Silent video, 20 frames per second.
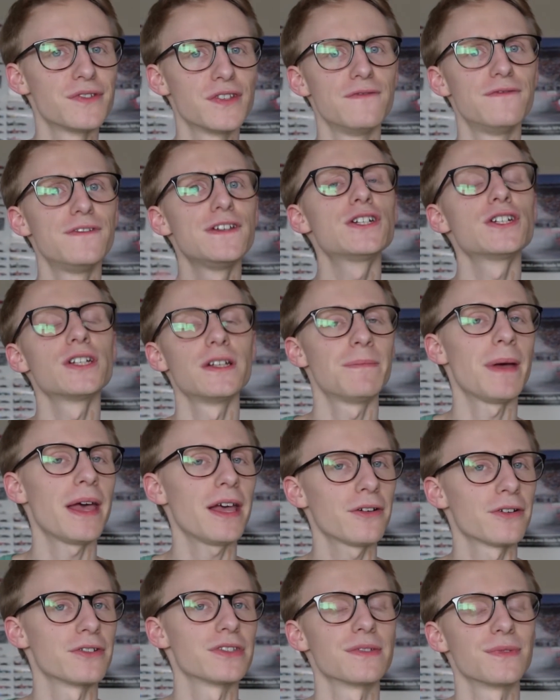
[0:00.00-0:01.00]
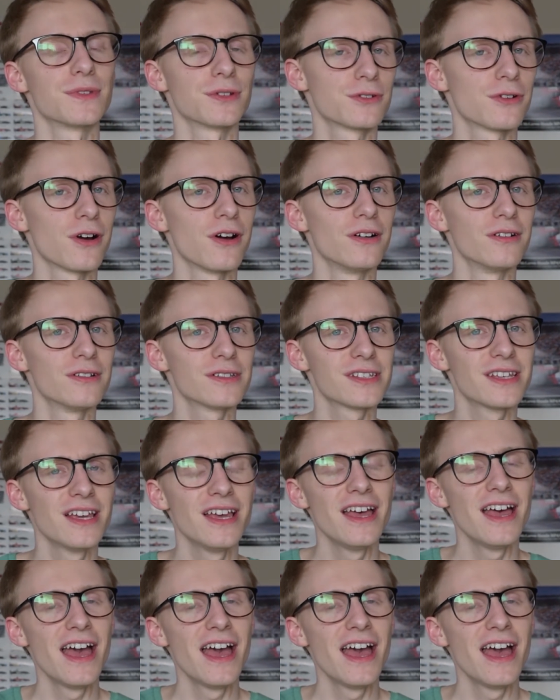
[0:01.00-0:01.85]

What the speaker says: the visual appearance of the Krolls.